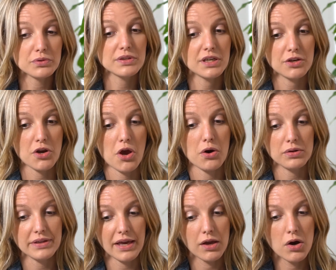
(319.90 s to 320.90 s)
really
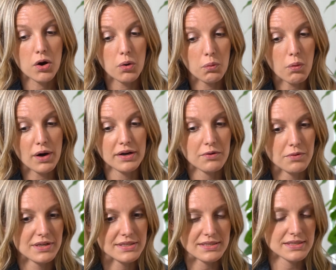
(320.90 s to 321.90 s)
know like what it
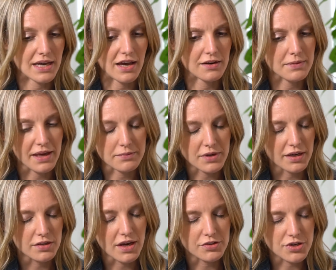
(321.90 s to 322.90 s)
was inside of me.
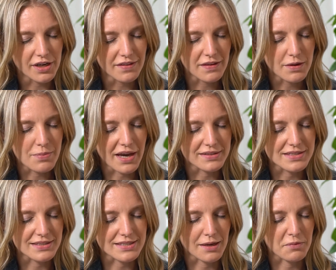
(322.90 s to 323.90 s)
I try to think back to
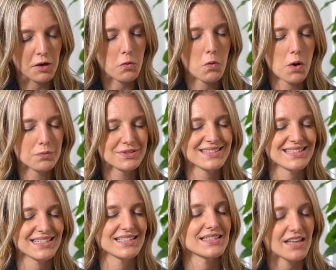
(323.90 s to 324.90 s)
that time, like what was
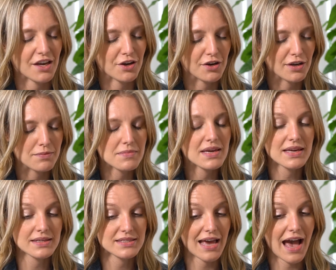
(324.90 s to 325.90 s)
the desire in
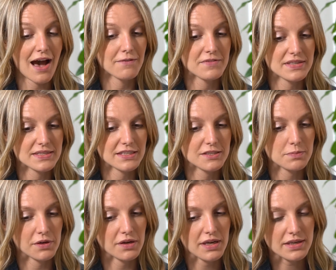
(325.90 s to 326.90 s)
me to have this
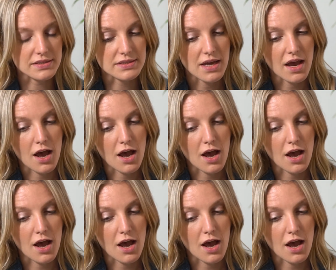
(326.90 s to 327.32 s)
experience?